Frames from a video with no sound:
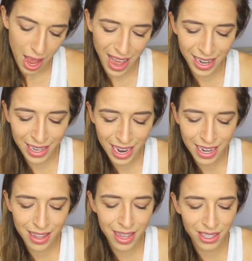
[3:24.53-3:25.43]
And
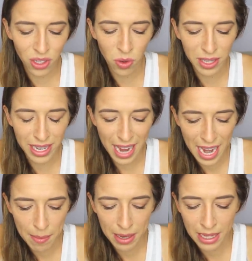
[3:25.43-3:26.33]
again, this only
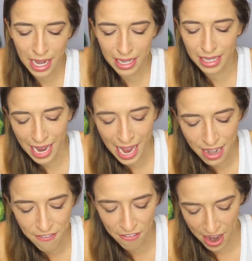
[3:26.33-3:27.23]
came in, like,
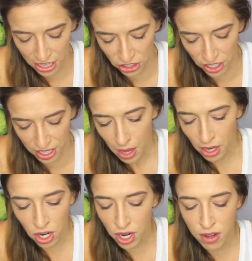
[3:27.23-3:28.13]
kid fashion.
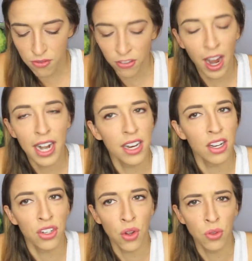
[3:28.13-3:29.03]
I couldn't find
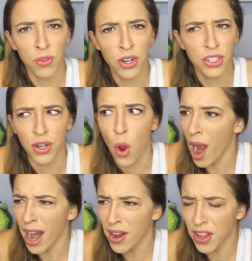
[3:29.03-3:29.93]
an adult version.
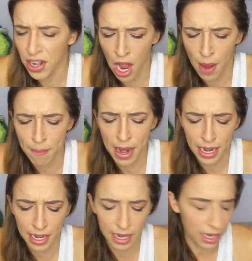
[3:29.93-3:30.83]
Why are they not
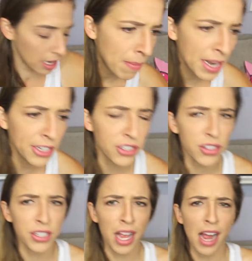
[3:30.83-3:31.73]
making
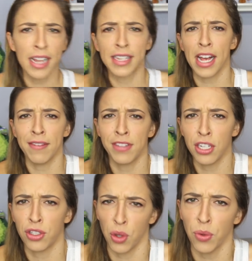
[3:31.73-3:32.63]
miniature size of
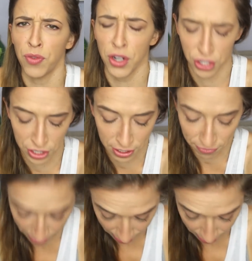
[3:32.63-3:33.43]
the adult versions of